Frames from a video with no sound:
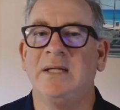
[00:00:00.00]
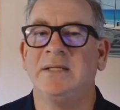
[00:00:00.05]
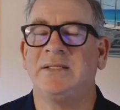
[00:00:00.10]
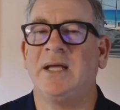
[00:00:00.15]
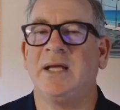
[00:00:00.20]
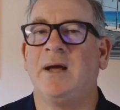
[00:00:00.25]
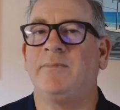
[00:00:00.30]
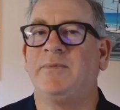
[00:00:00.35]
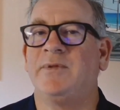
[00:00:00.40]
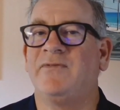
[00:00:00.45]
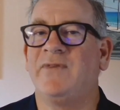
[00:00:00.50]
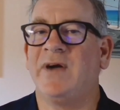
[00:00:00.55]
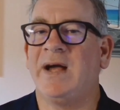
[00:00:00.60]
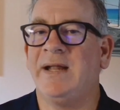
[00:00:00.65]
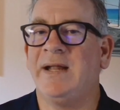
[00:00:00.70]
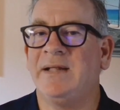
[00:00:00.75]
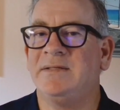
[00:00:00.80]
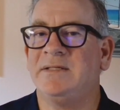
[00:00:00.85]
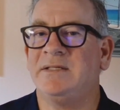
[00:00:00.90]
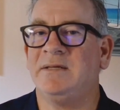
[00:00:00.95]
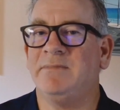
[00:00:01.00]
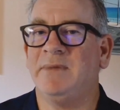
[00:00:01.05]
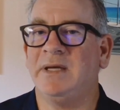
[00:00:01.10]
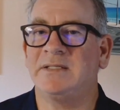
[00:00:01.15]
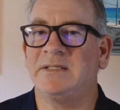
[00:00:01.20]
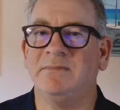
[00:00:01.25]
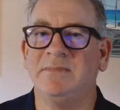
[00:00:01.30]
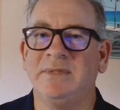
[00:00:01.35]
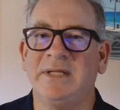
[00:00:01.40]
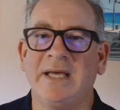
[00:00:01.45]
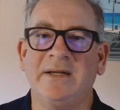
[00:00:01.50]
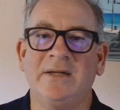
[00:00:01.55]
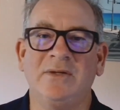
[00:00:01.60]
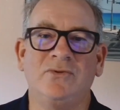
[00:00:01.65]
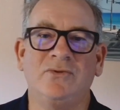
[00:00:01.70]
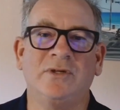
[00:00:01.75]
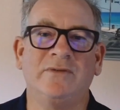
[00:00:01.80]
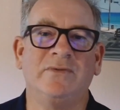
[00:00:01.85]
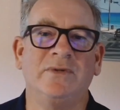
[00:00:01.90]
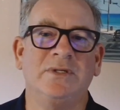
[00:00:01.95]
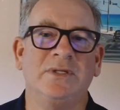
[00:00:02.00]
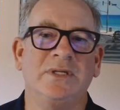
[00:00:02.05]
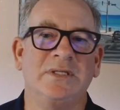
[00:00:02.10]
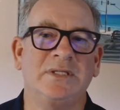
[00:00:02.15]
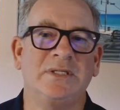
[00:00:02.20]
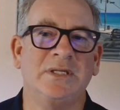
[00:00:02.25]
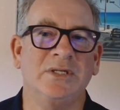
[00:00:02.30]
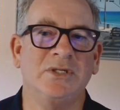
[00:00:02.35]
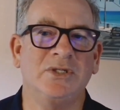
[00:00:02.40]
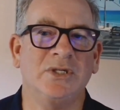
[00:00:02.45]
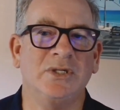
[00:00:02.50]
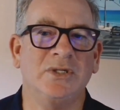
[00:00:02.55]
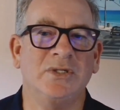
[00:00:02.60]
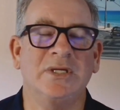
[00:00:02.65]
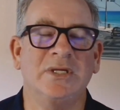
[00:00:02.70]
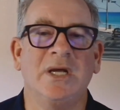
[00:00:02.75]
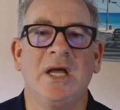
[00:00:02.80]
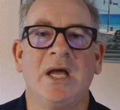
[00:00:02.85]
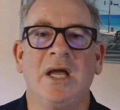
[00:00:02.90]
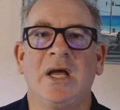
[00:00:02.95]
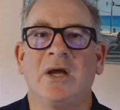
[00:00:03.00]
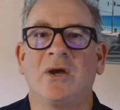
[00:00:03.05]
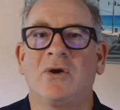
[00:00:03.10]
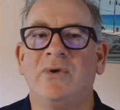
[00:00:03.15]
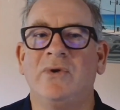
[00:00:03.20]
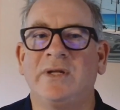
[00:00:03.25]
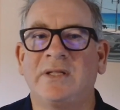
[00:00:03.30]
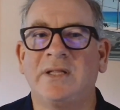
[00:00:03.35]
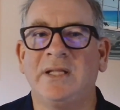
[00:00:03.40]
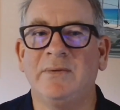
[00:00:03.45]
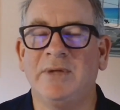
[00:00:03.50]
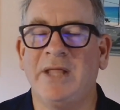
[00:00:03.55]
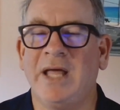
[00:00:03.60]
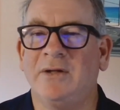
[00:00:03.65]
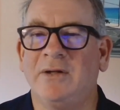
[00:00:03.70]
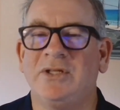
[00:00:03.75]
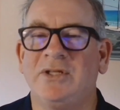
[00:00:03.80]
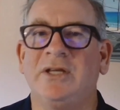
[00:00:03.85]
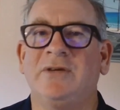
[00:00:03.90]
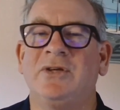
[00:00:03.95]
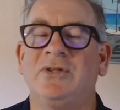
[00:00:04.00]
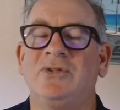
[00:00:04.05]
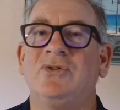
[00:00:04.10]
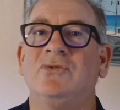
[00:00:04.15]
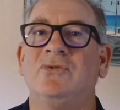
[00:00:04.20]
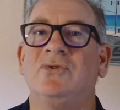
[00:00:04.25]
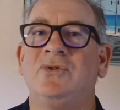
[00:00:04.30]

to help the finance team make some data-driven decisions quickly without digging